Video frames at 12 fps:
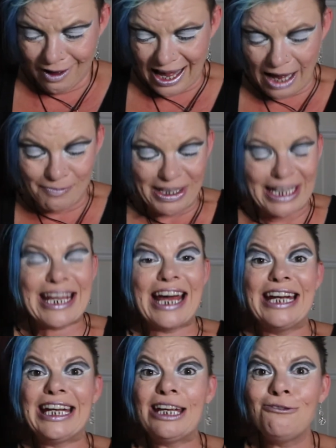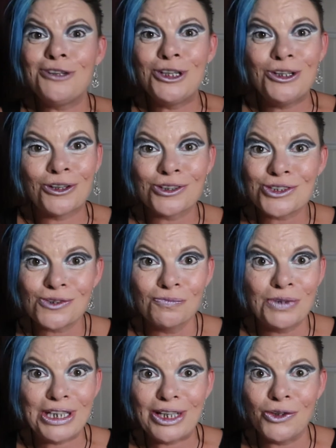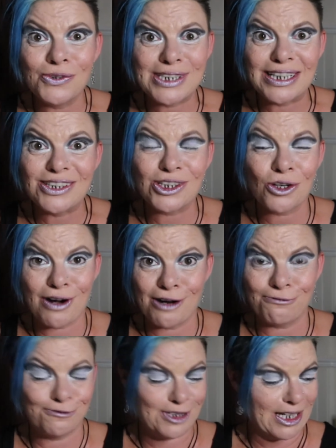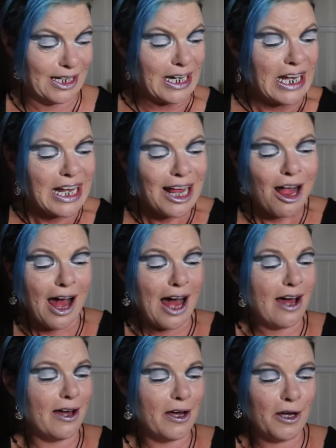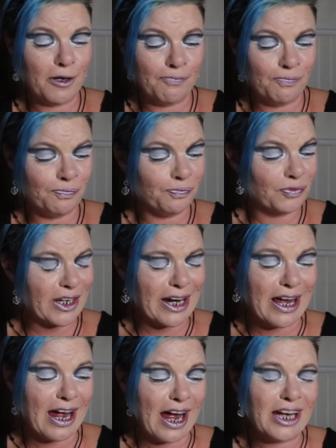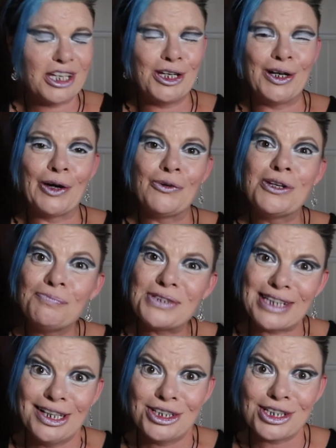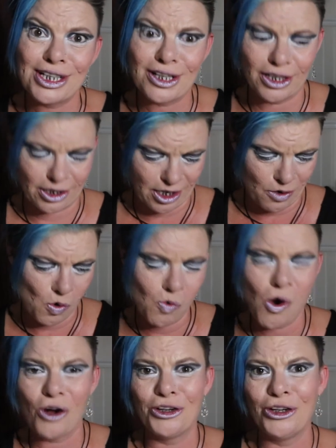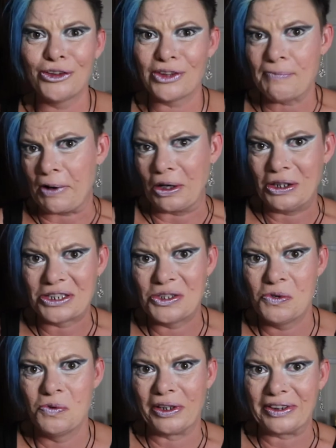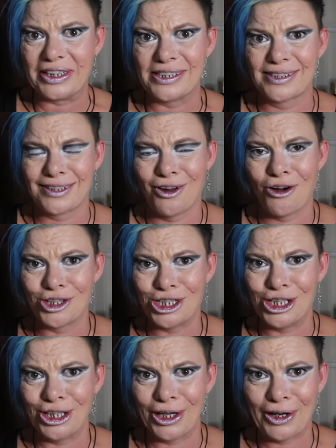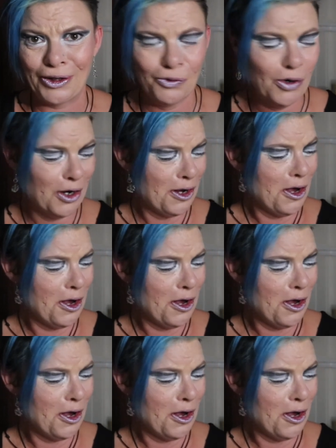I mean, again, if you're not somebody who's into crafting, you know, you're potentially going to go, well, what on earth am I going to do with this slot, you know?